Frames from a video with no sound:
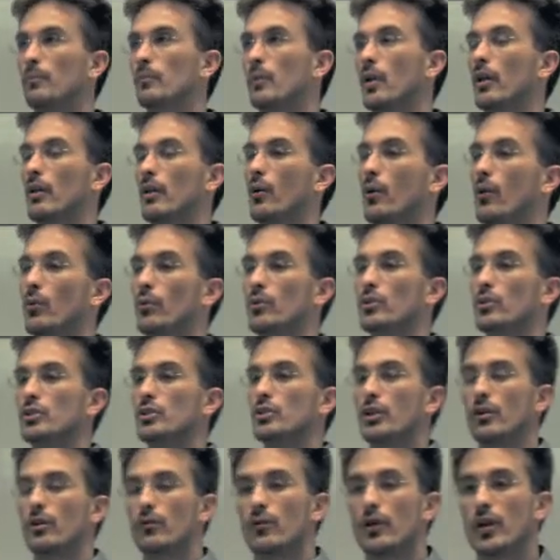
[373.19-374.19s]
an older
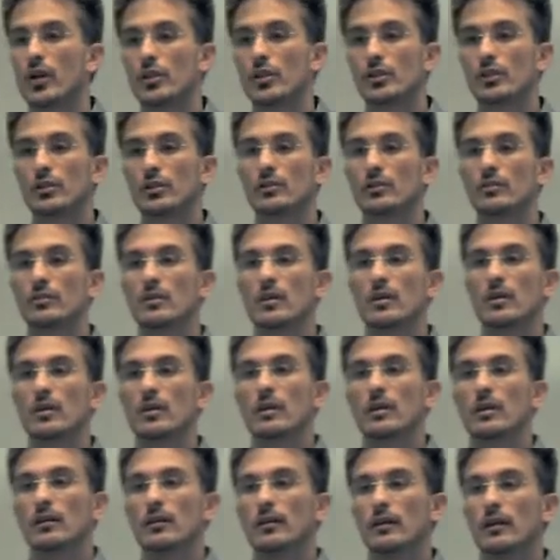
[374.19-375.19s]
generation,
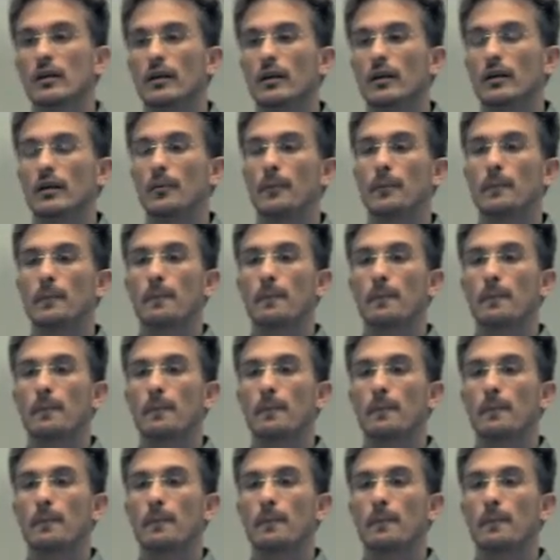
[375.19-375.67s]
um,